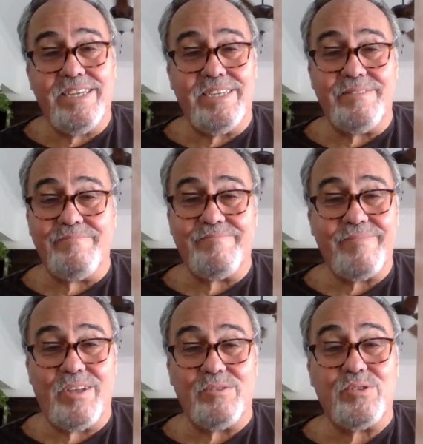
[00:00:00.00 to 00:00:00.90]
um,
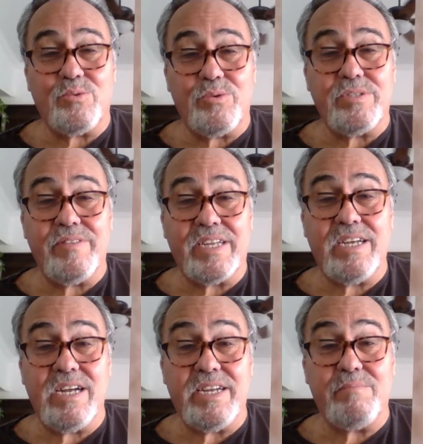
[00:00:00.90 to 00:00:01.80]
other stories of that
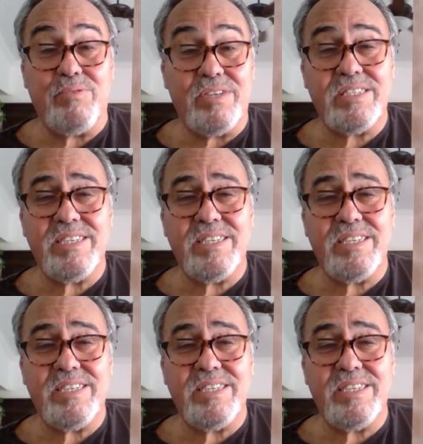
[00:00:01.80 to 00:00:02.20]
kind, plus